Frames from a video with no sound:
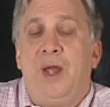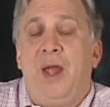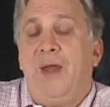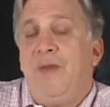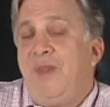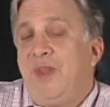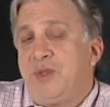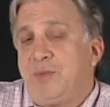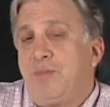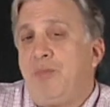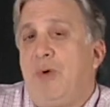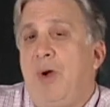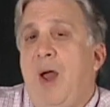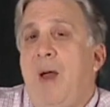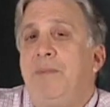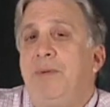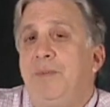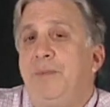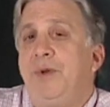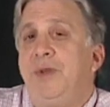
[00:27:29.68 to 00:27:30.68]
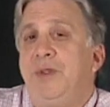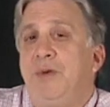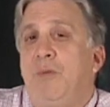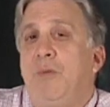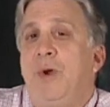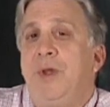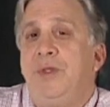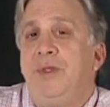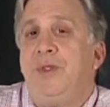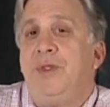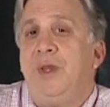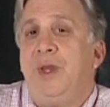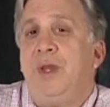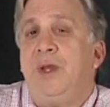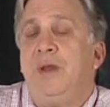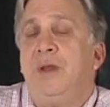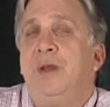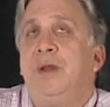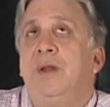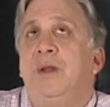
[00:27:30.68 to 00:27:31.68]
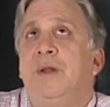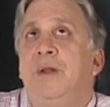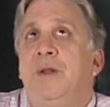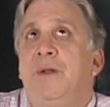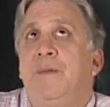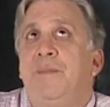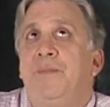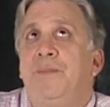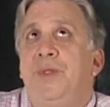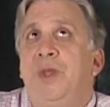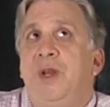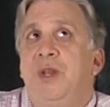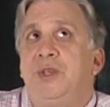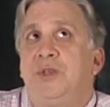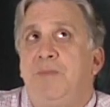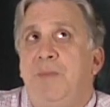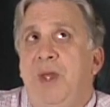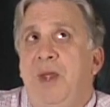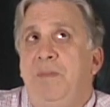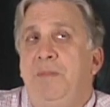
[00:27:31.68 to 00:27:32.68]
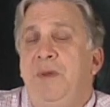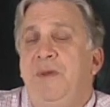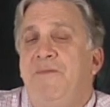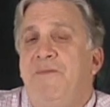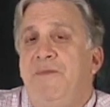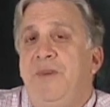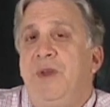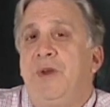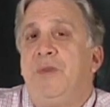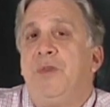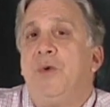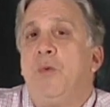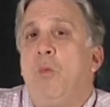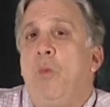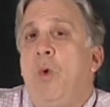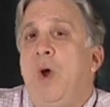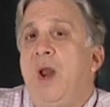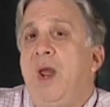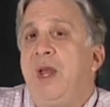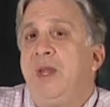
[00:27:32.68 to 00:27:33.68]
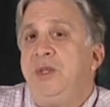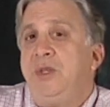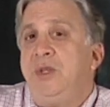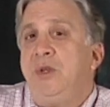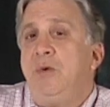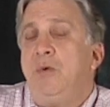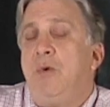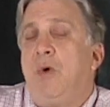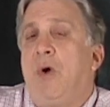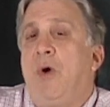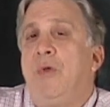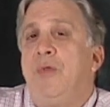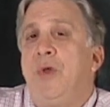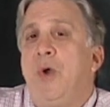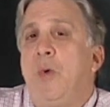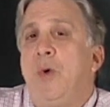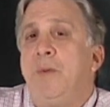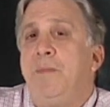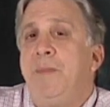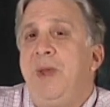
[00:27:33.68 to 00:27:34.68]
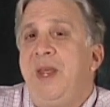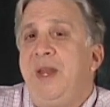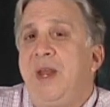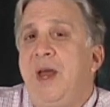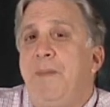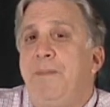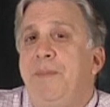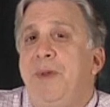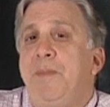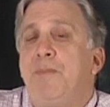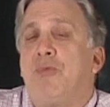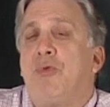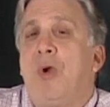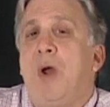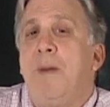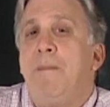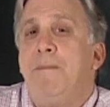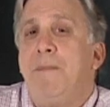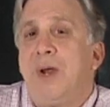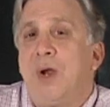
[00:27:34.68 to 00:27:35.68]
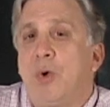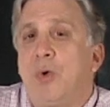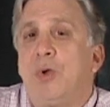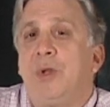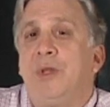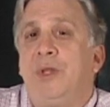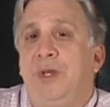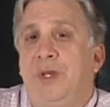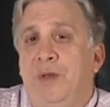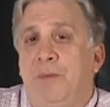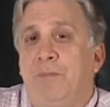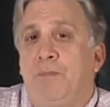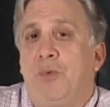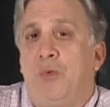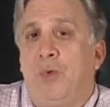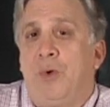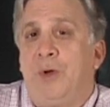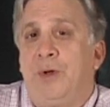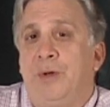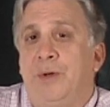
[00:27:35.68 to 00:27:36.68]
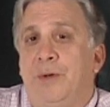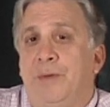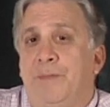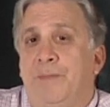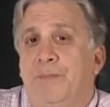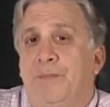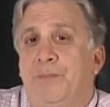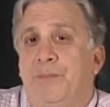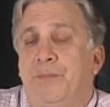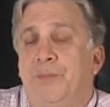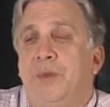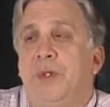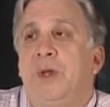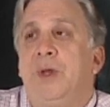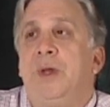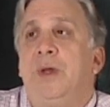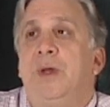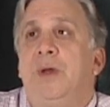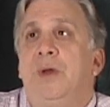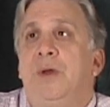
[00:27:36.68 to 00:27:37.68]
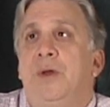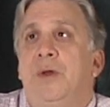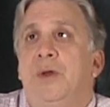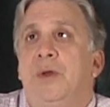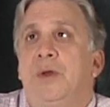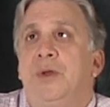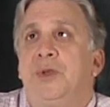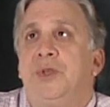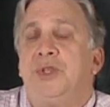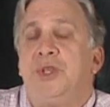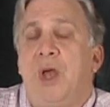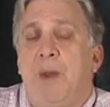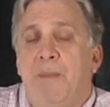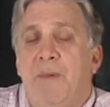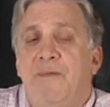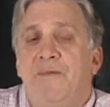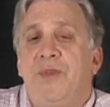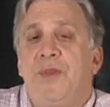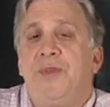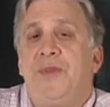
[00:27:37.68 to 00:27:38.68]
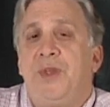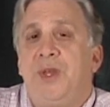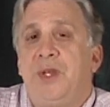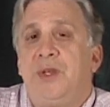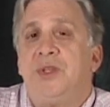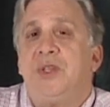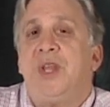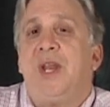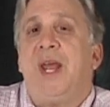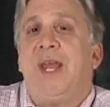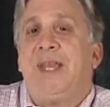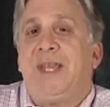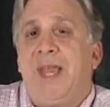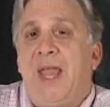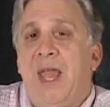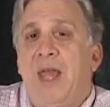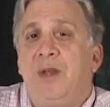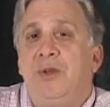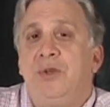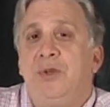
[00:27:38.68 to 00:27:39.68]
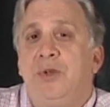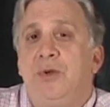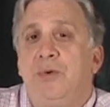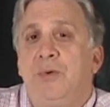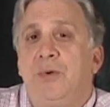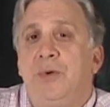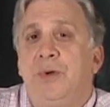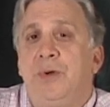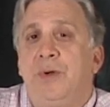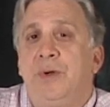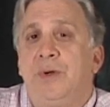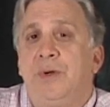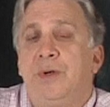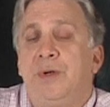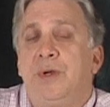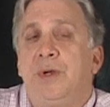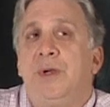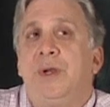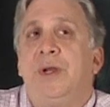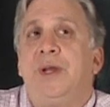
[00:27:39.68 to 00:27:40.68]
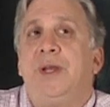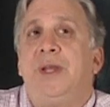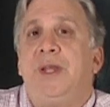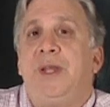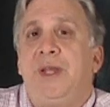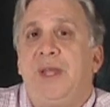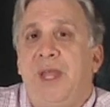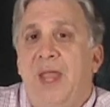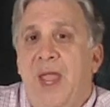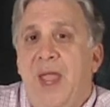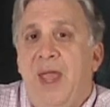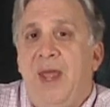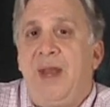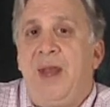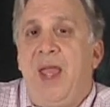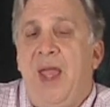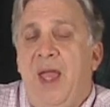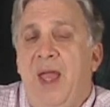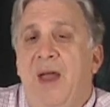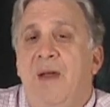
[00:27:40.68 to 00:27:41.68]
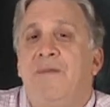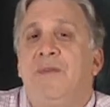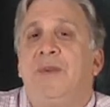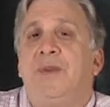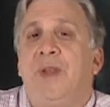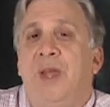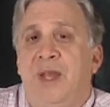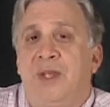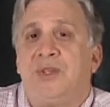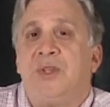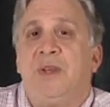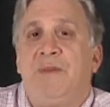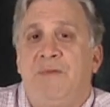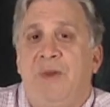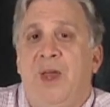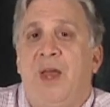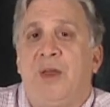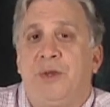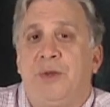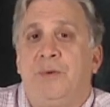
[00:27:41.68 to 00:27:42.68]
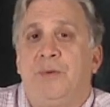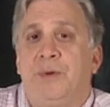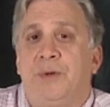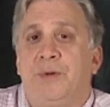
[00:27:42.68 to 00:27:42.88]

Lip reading: And that's probably the one thing that has made me feel that what I do, although it may not be primarily important, some of the things that I can do can have lasting value.